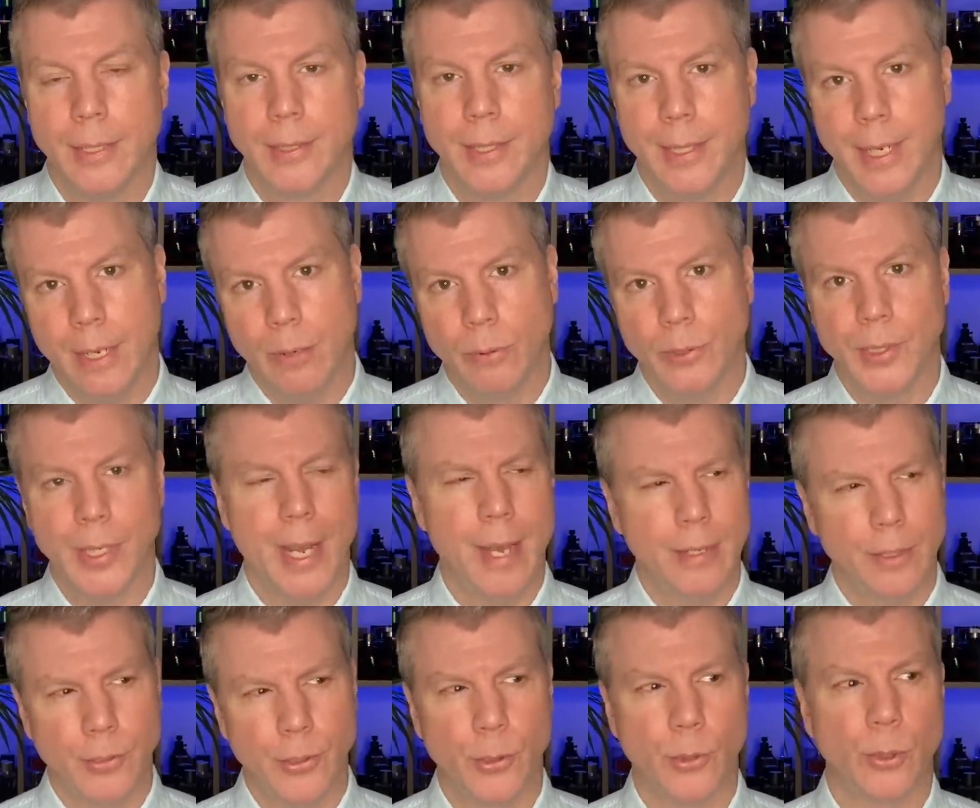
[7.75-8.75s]
Today was
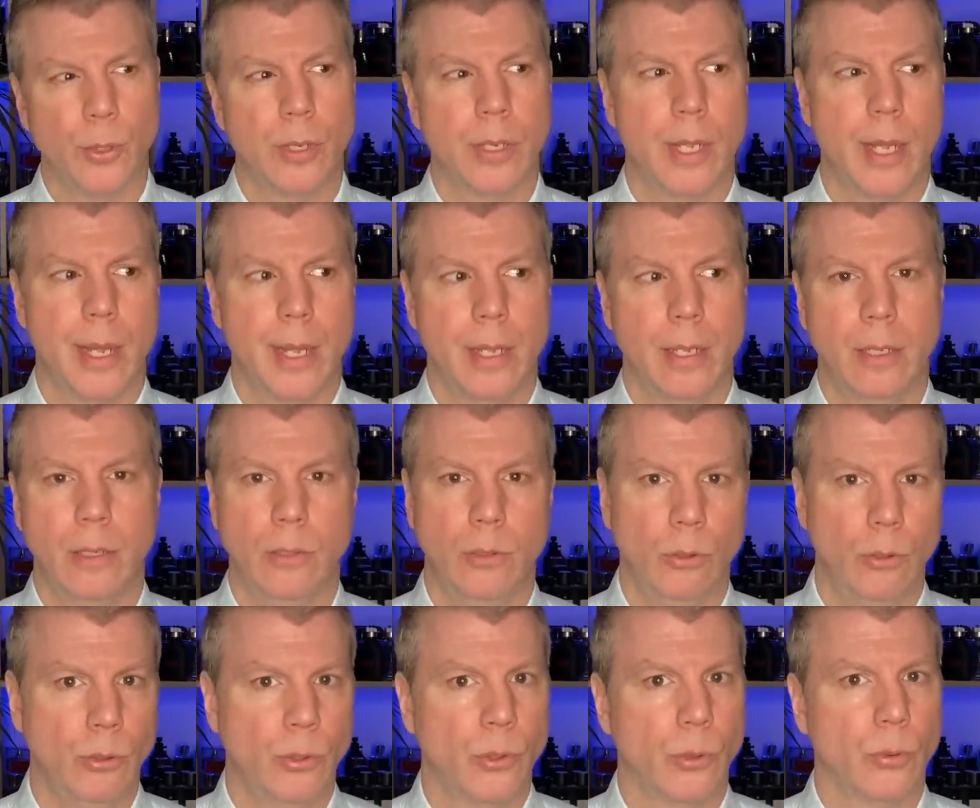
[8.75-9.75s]
kind of sort of a
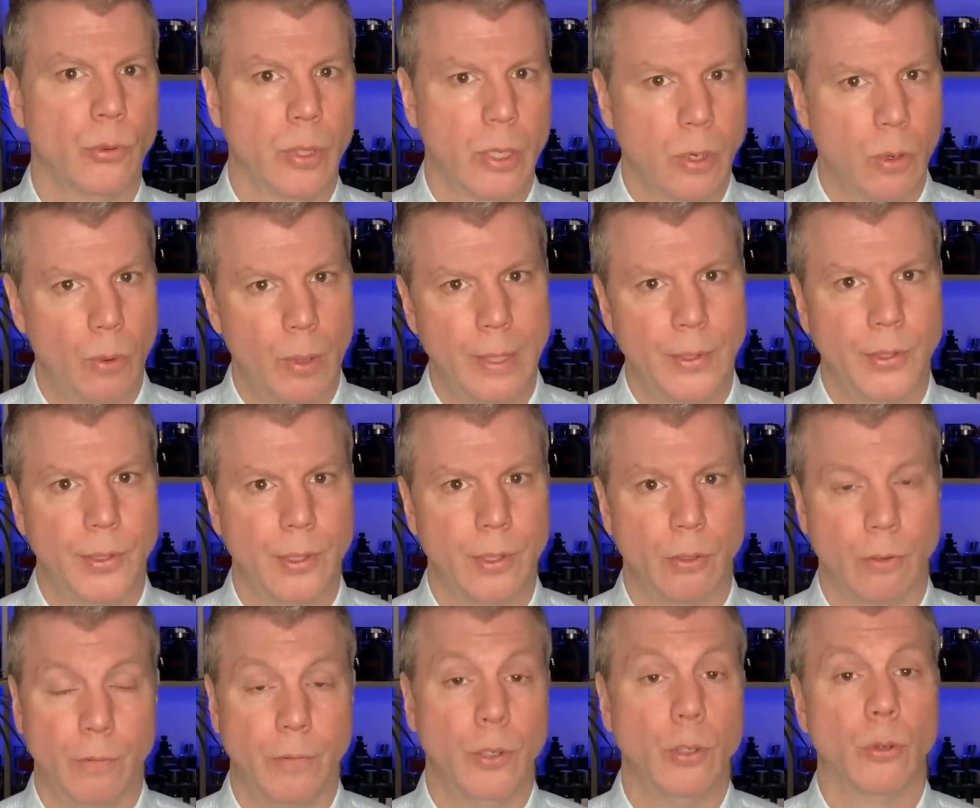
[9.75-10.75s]
user requested
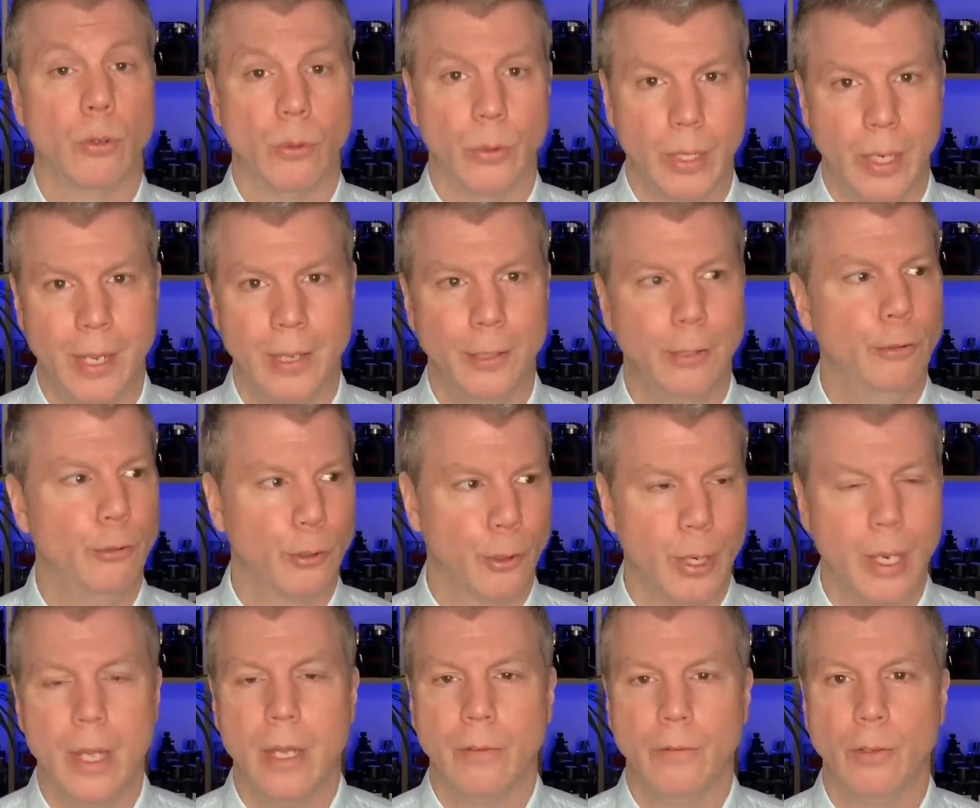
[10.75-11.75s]
or viewer
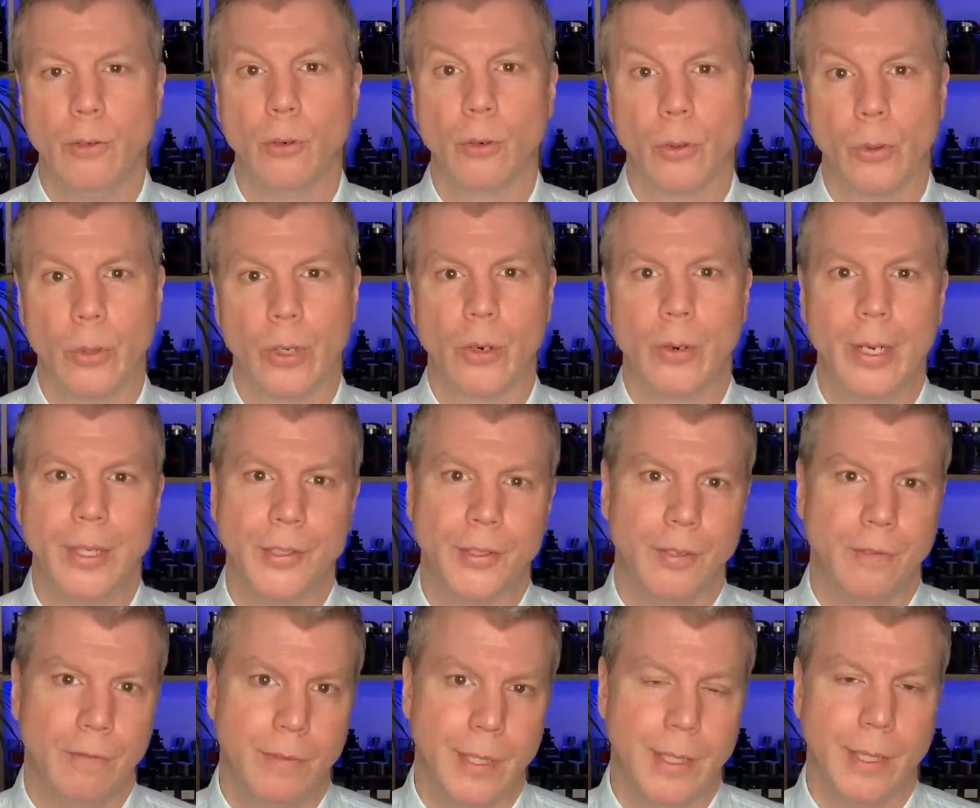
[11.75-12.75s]

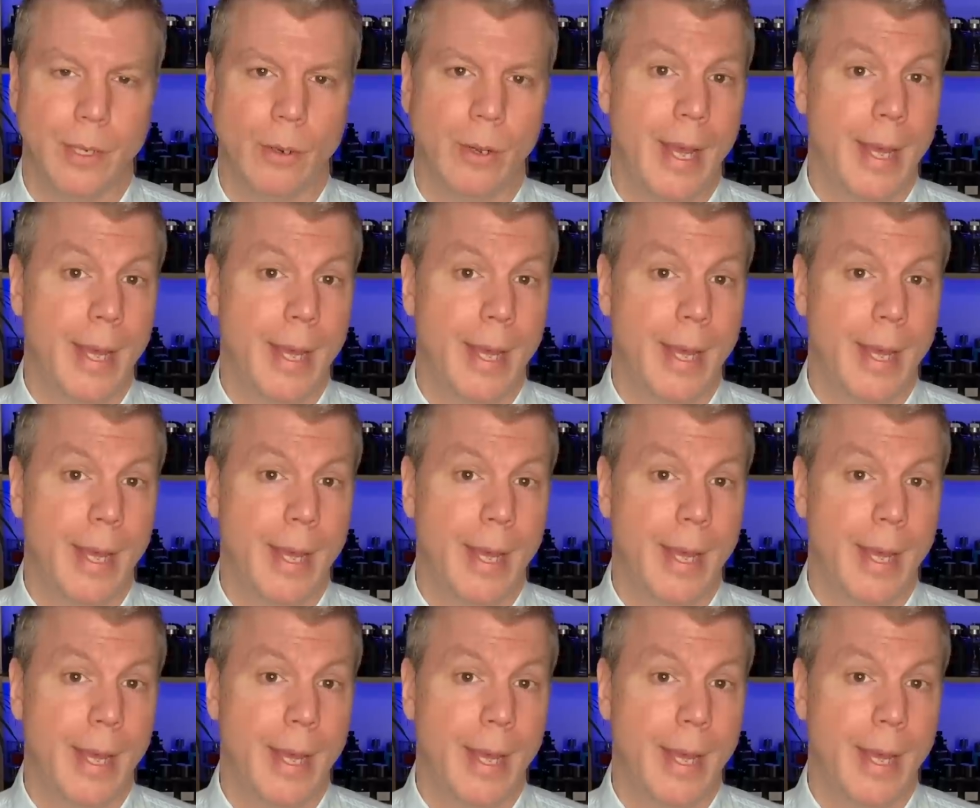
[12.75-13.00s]
requested video.